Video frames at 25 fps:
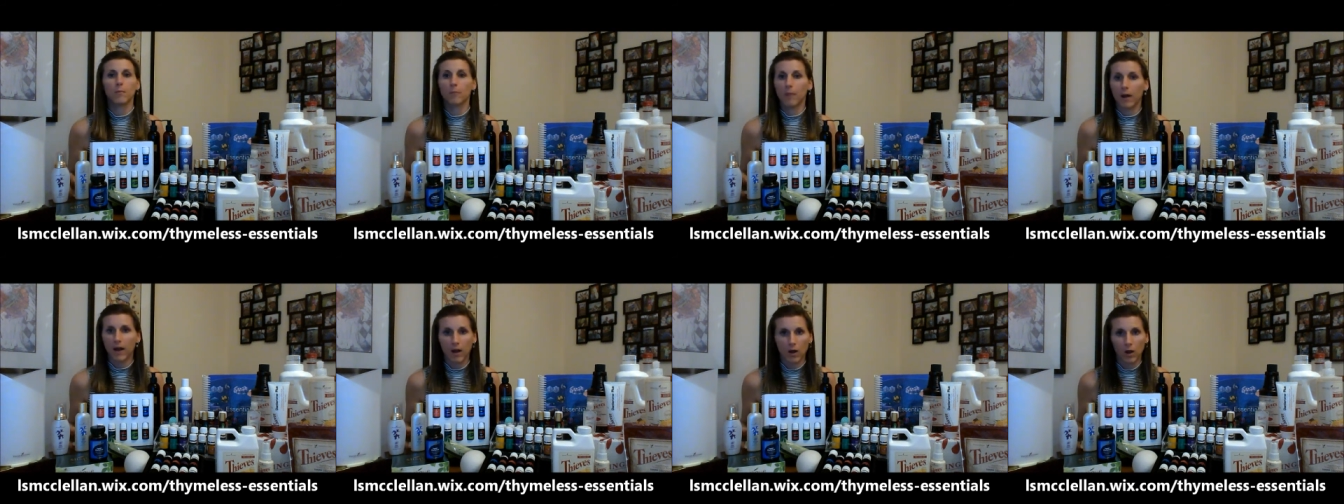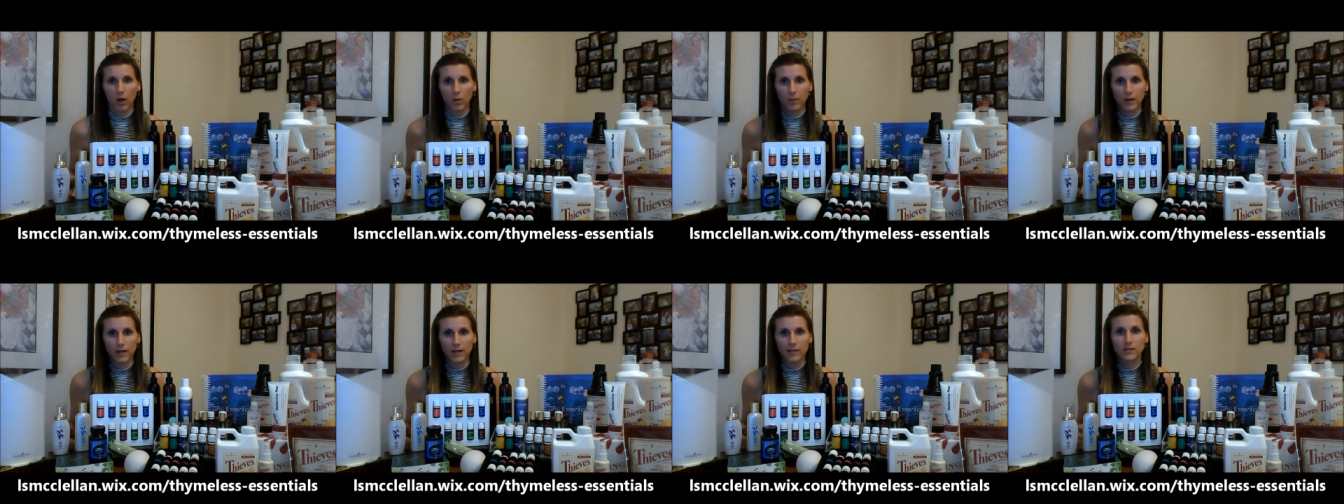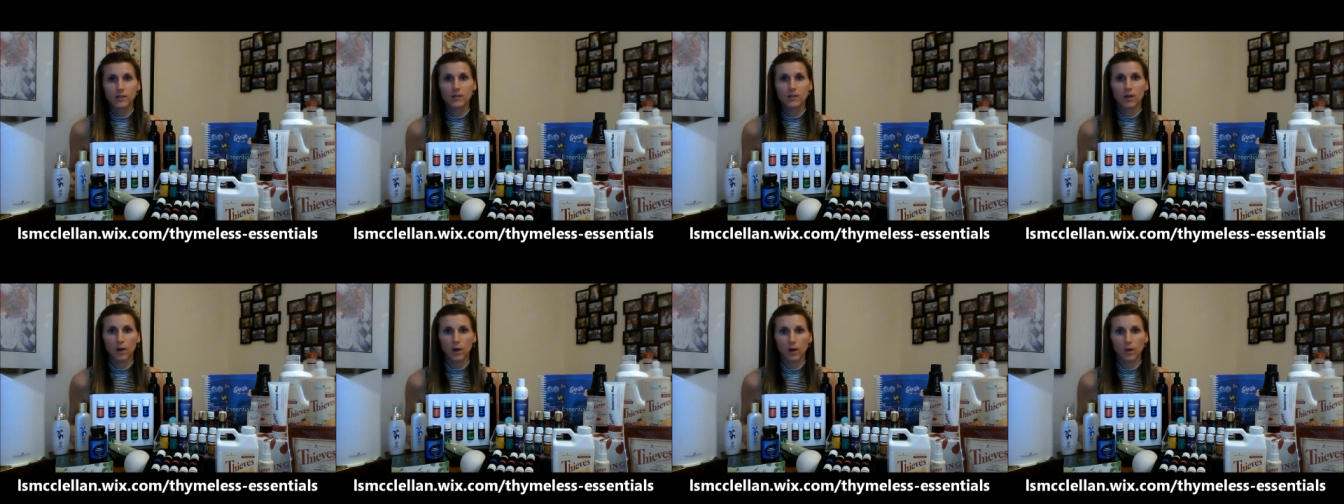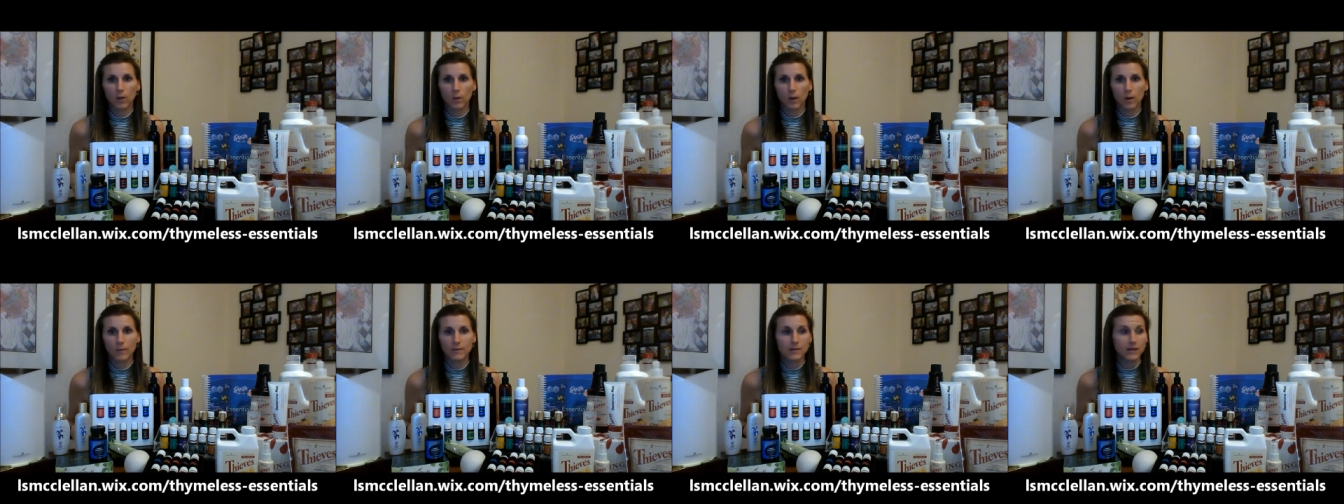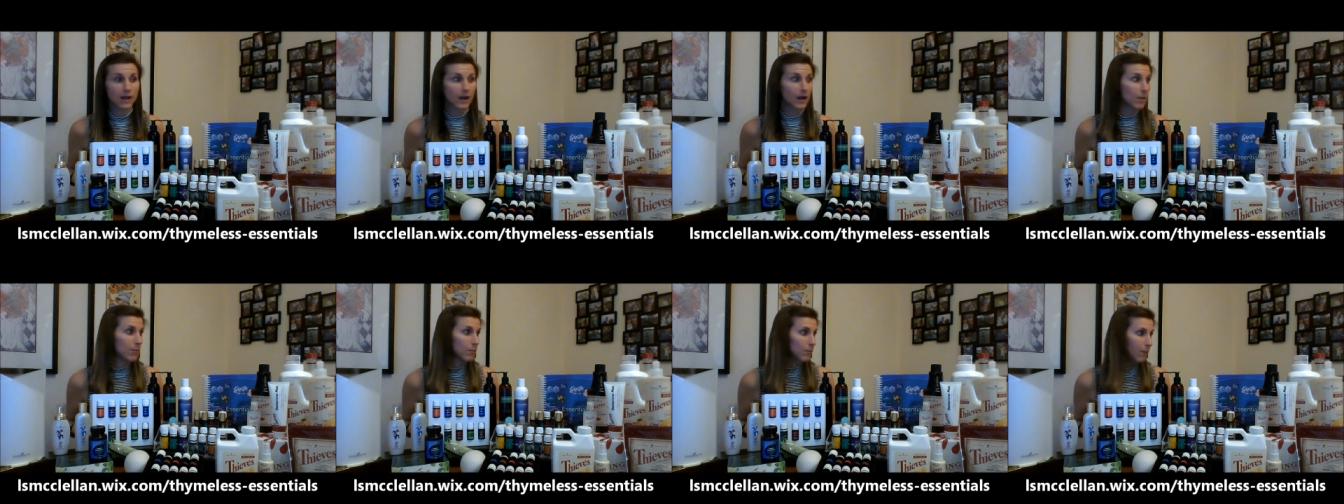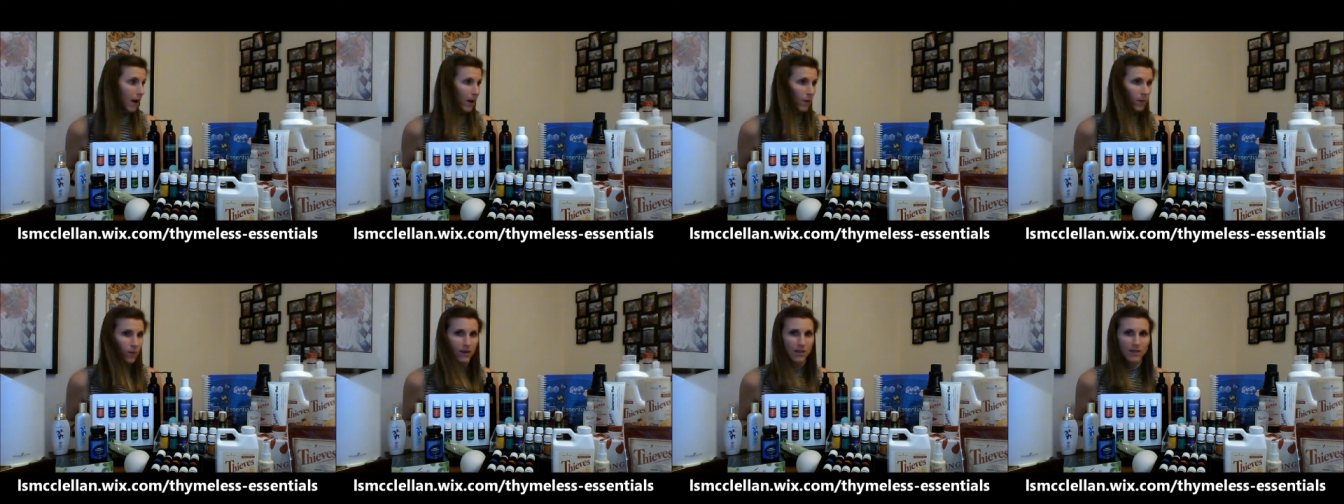by all means, go to the website and
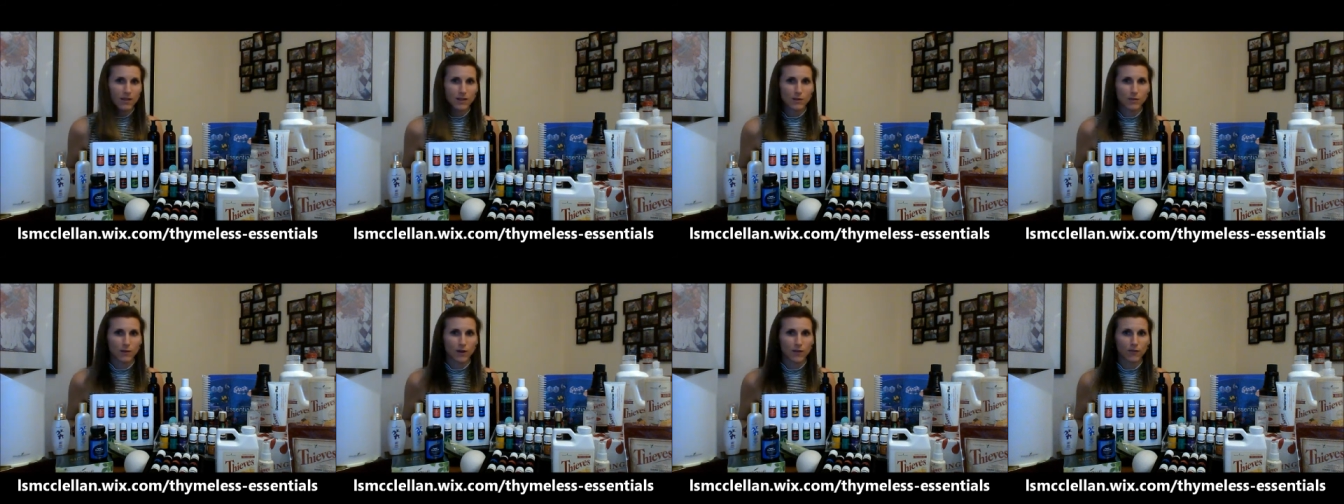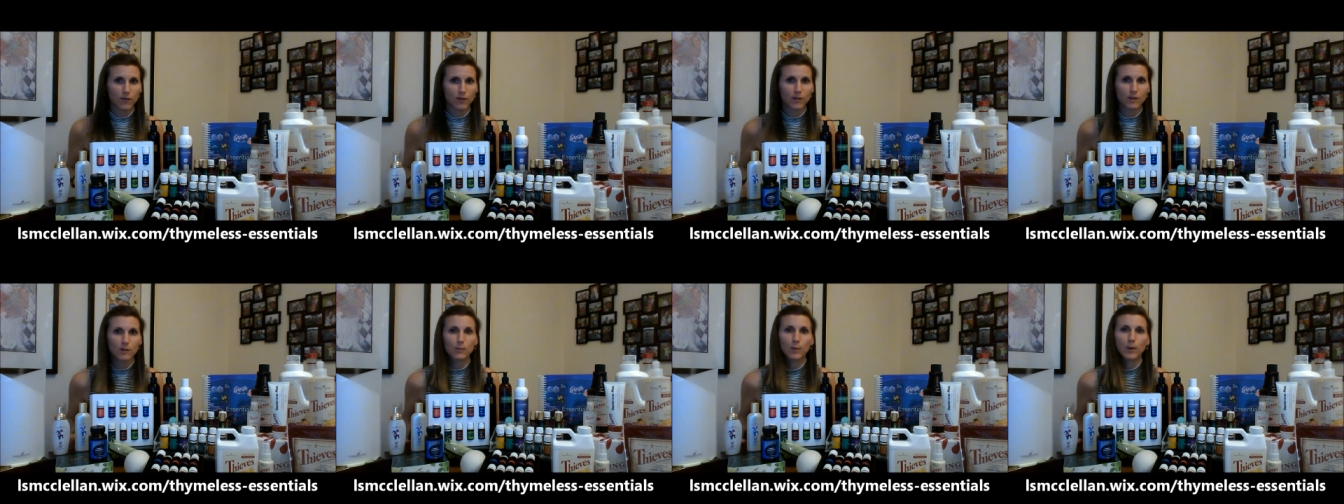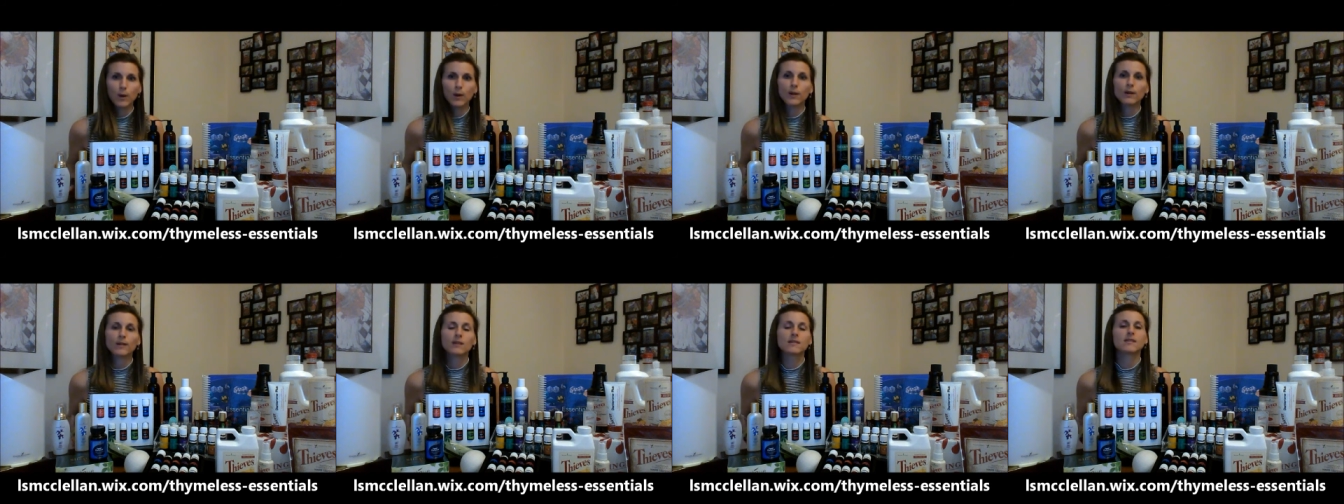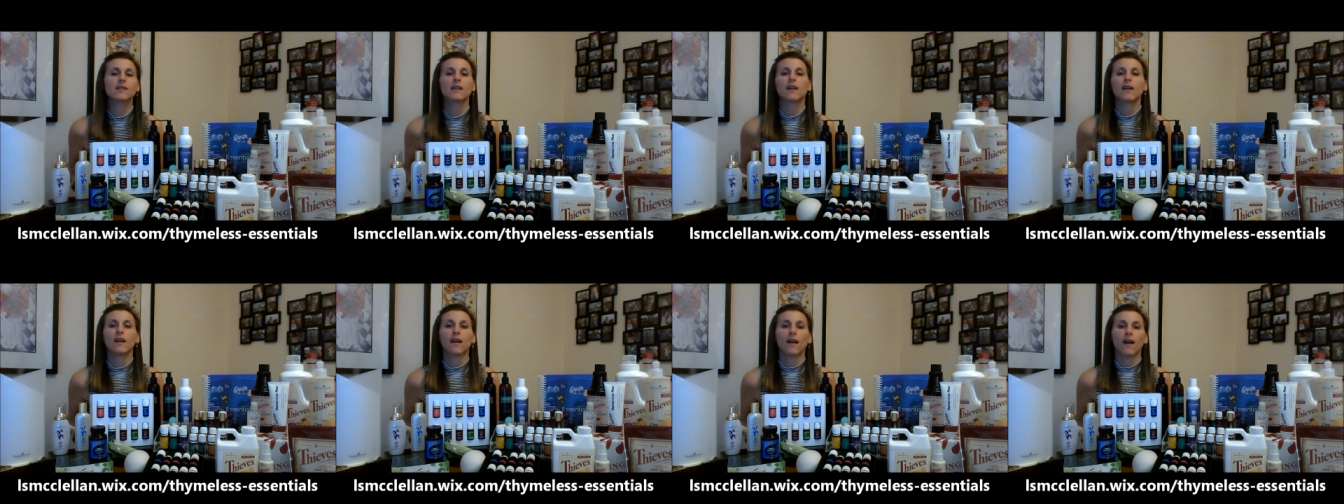buy one of these reference books.